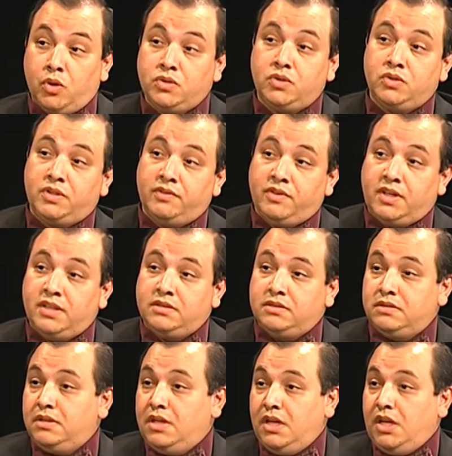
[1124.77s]
birth
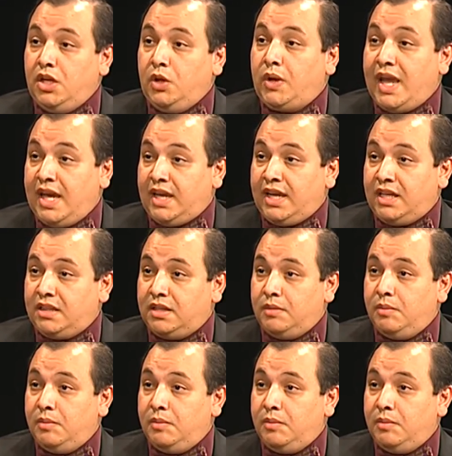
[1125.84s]
certificates, you can't get them.